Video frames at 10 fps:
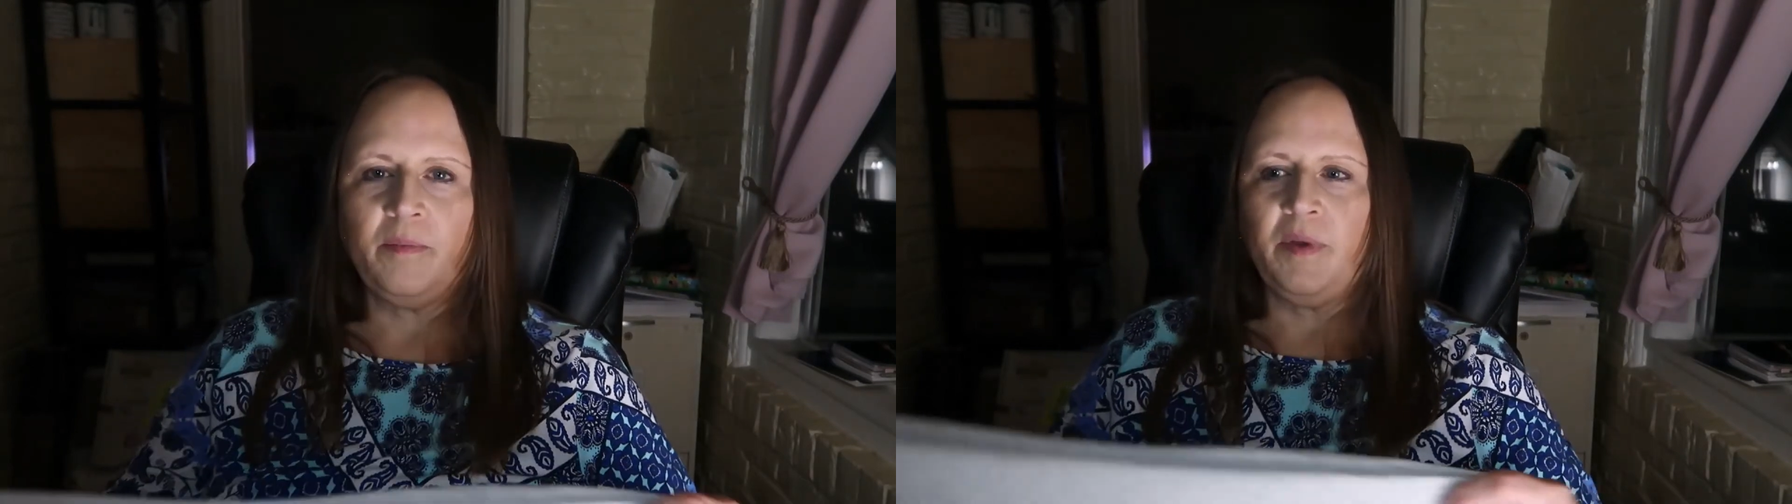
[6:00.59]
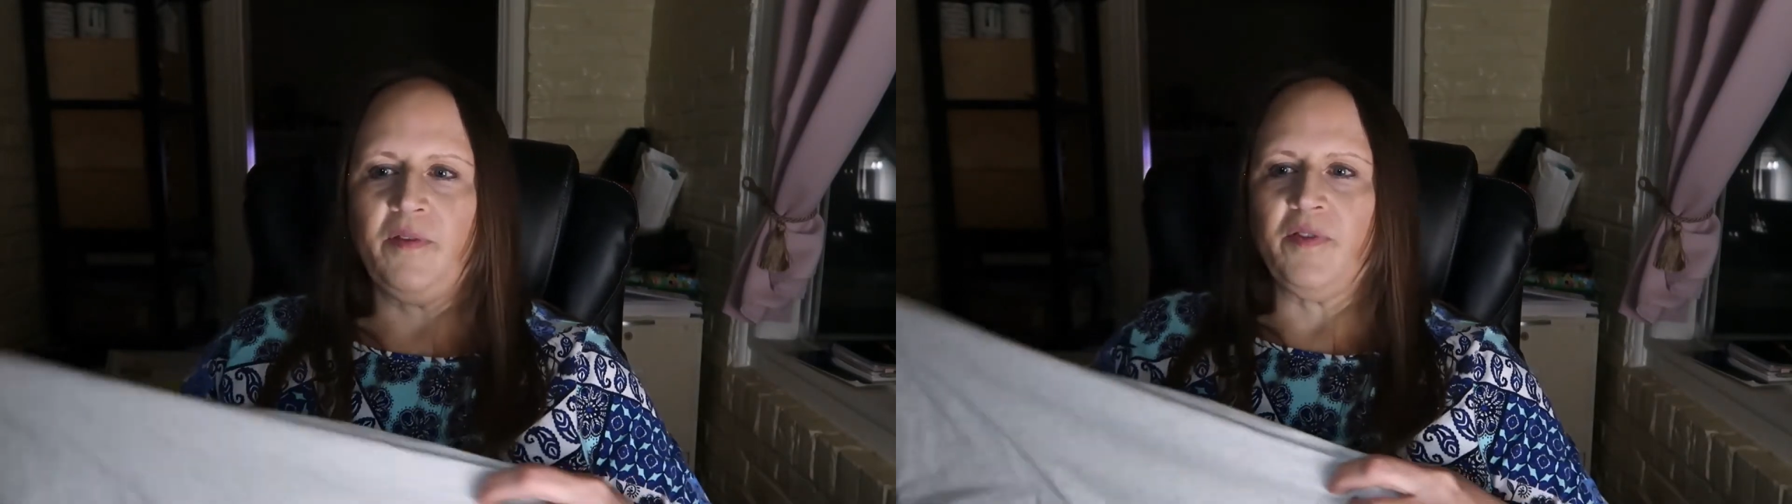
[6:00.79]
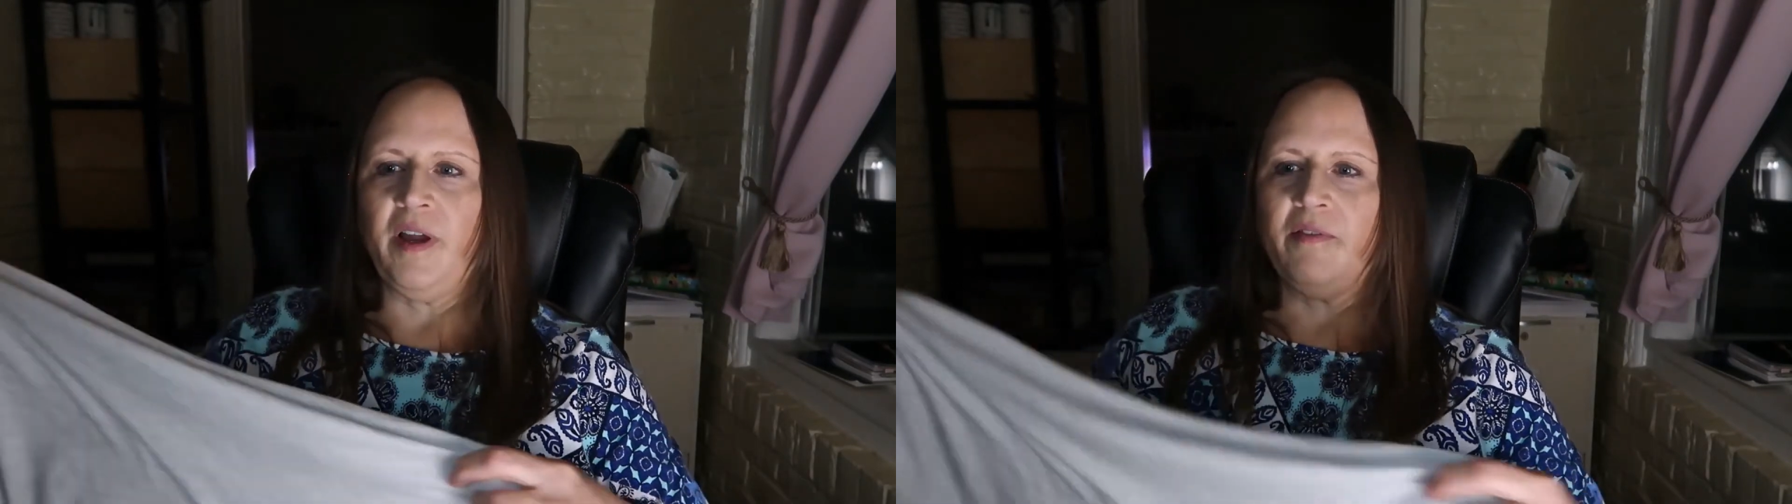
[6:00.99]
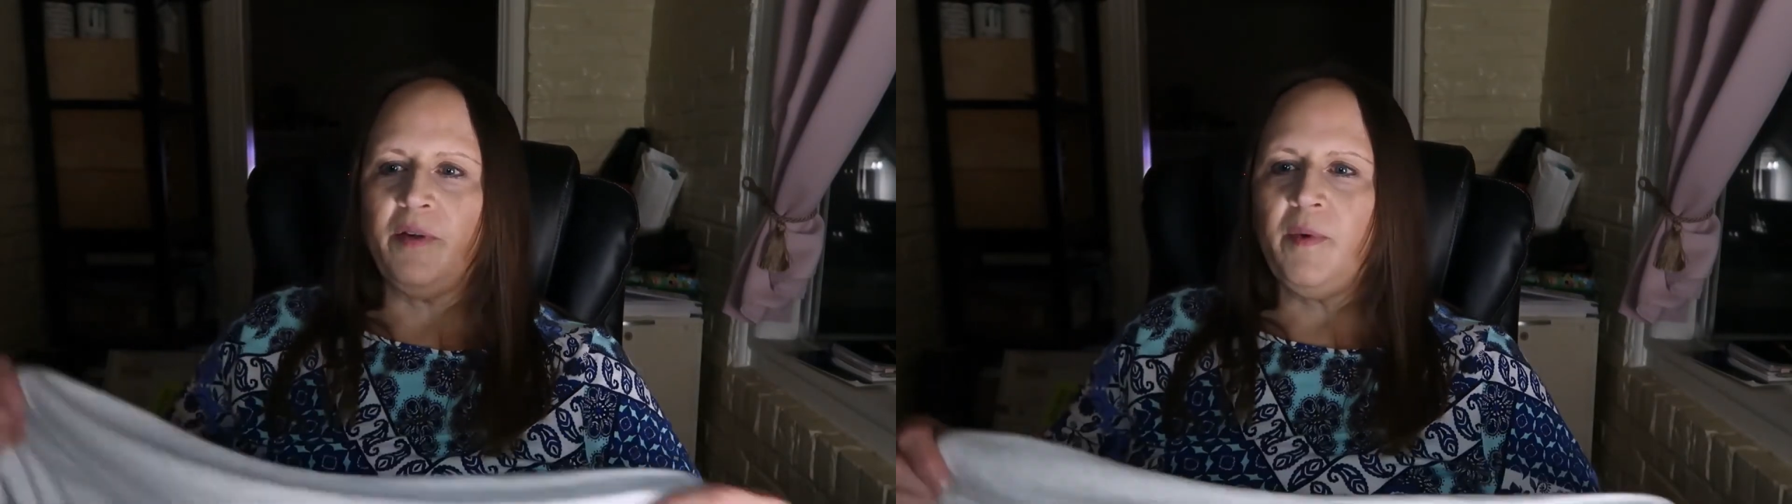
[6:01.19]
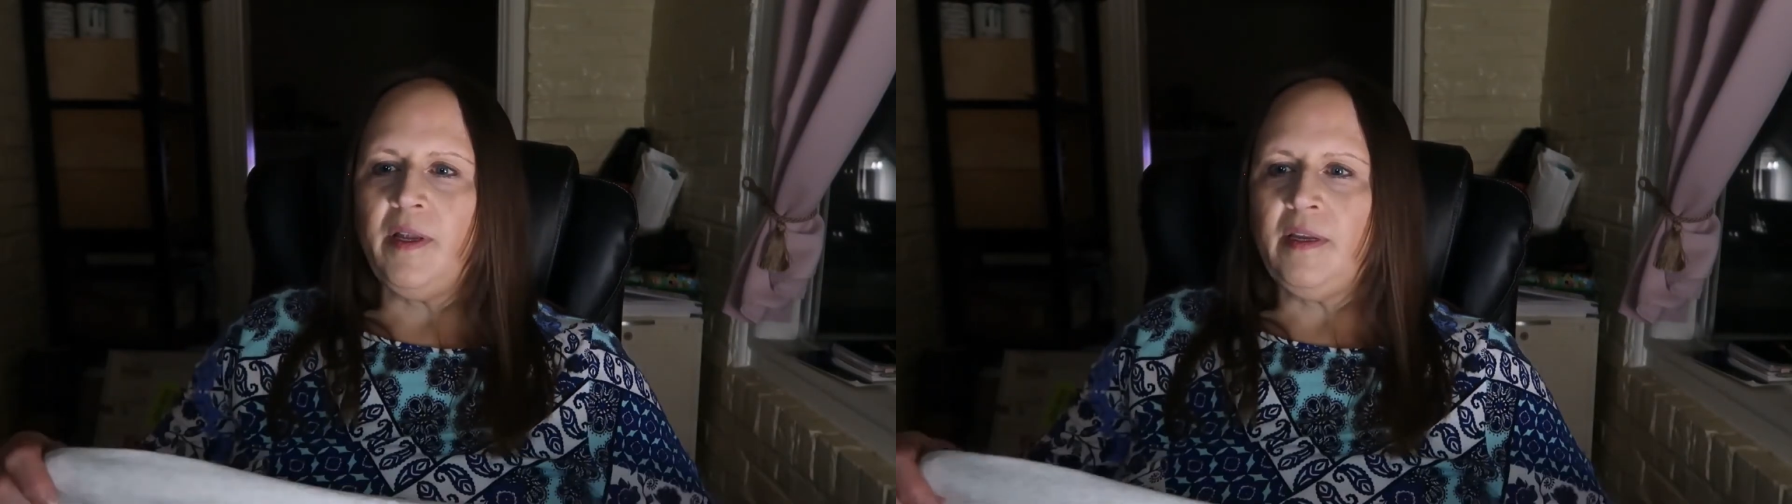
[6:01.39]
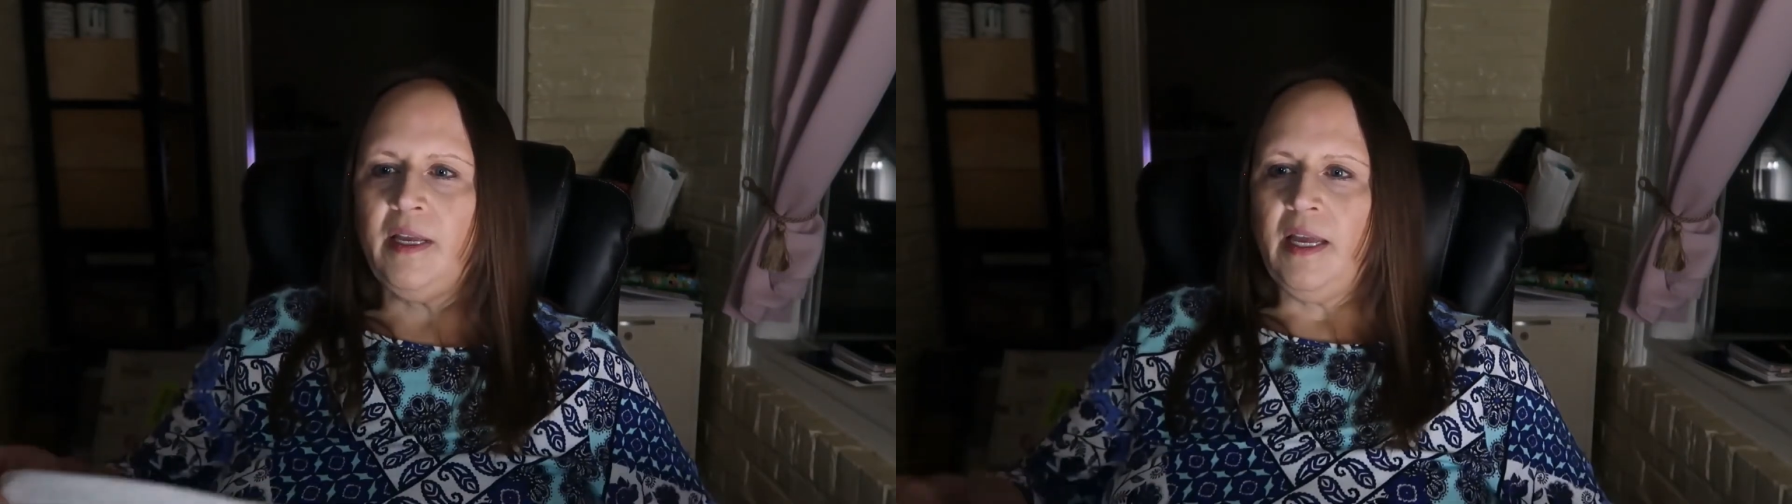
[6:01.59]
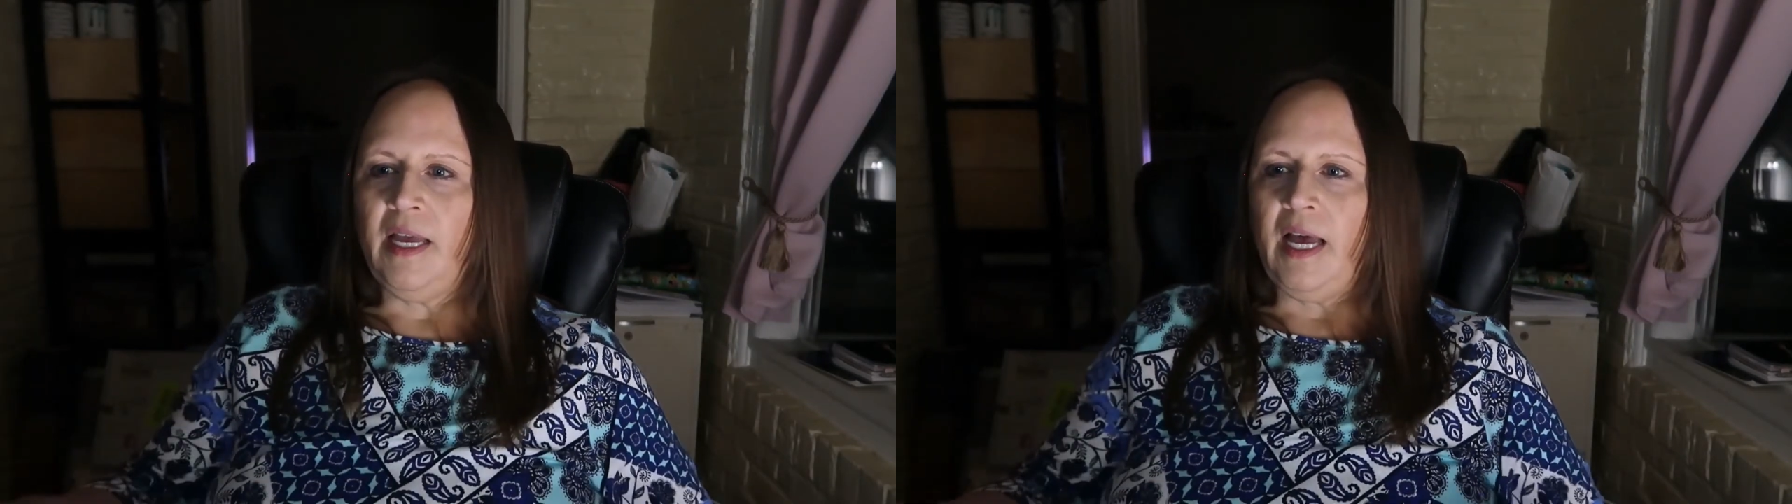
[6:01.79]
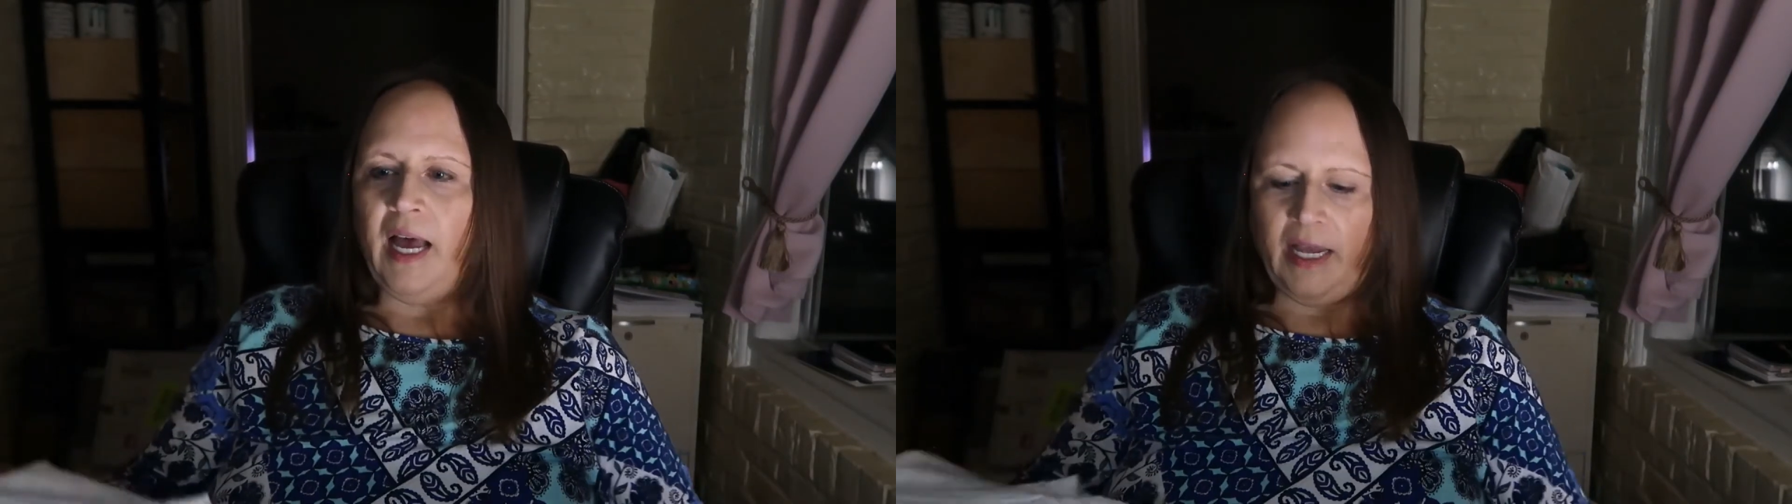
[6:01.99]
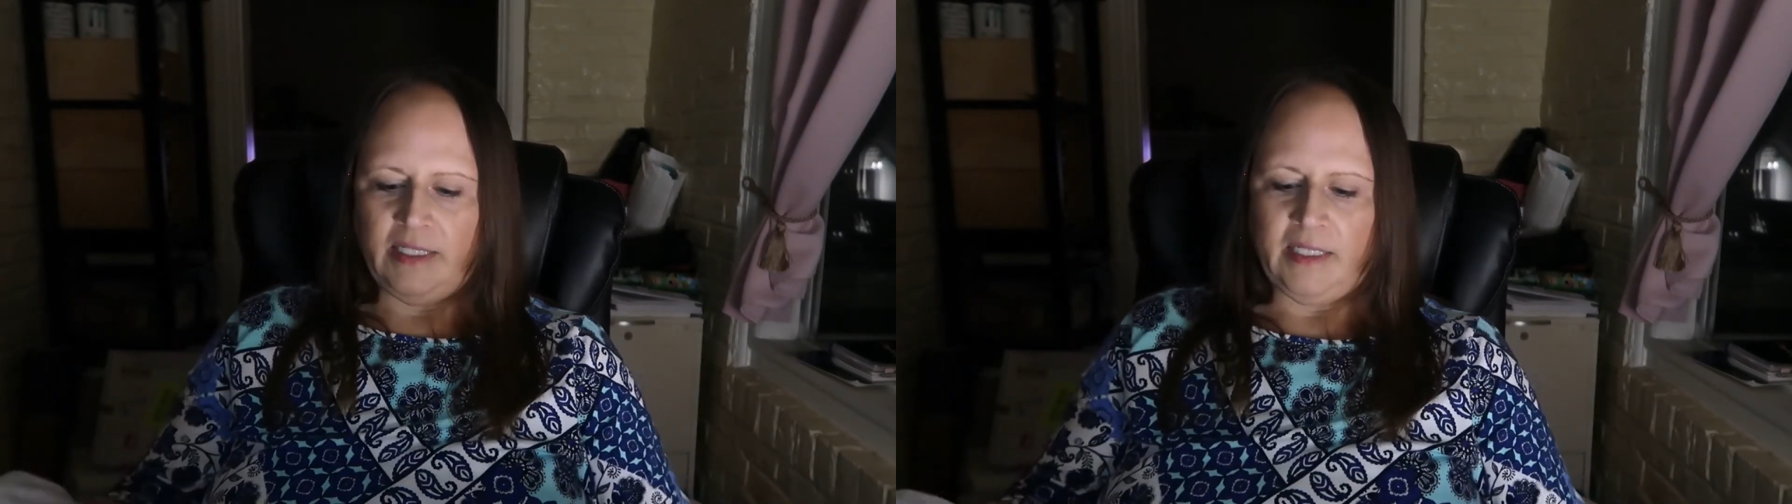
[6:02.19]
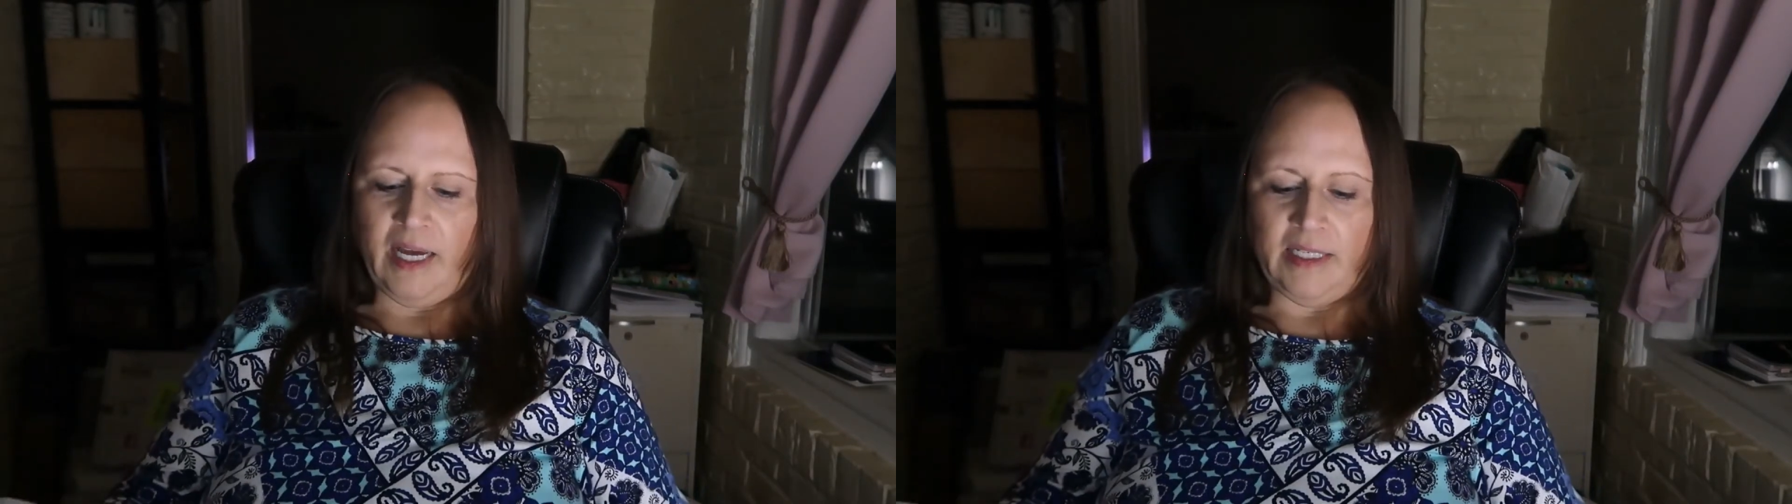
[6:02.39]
be for everyone. I